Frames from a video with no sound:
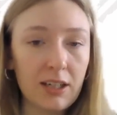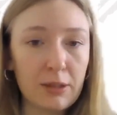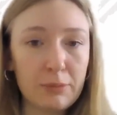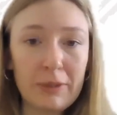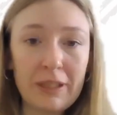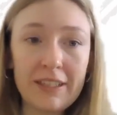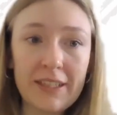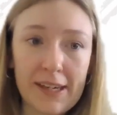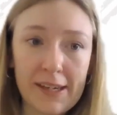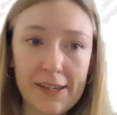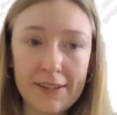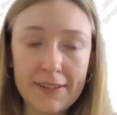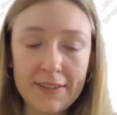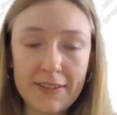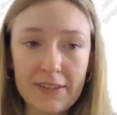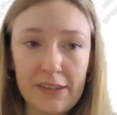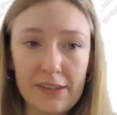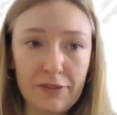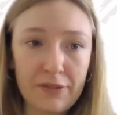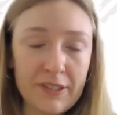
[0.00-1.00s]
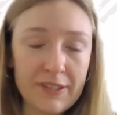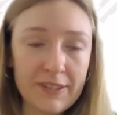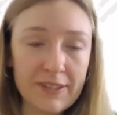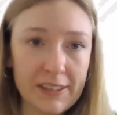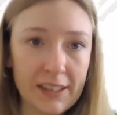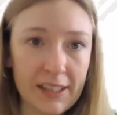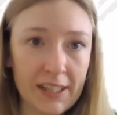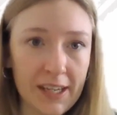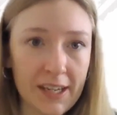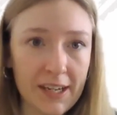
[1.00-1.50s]
In case the
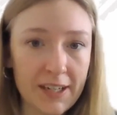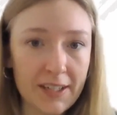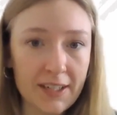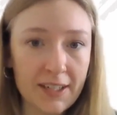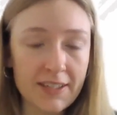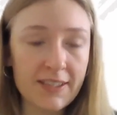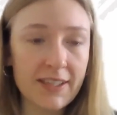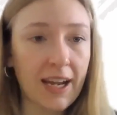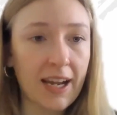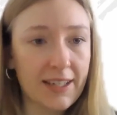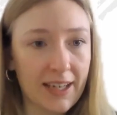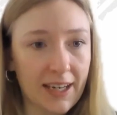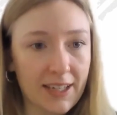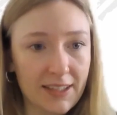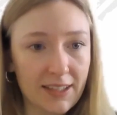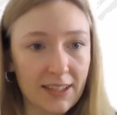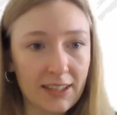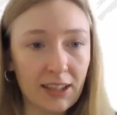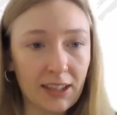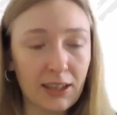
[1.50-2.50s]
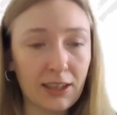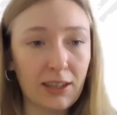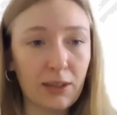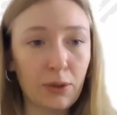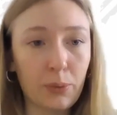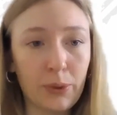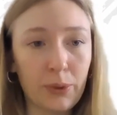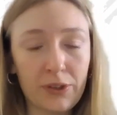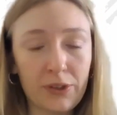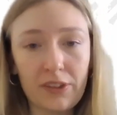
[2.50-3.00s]
fiscal year is identical
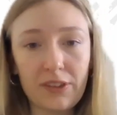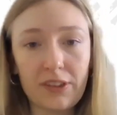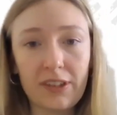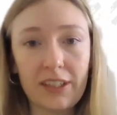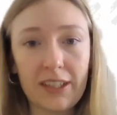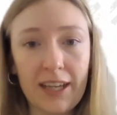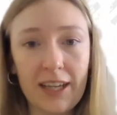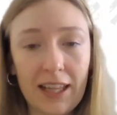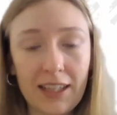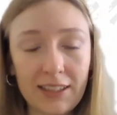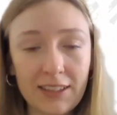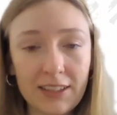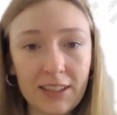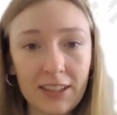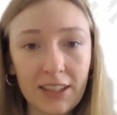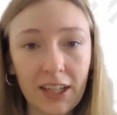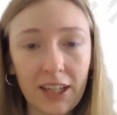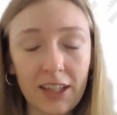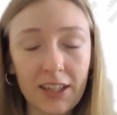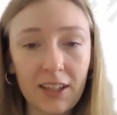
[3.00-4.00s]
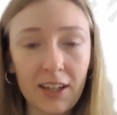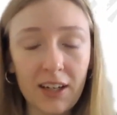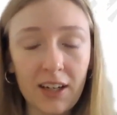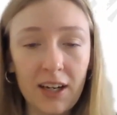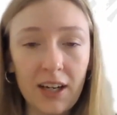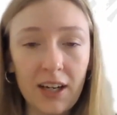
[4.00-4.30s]
with the calendar year,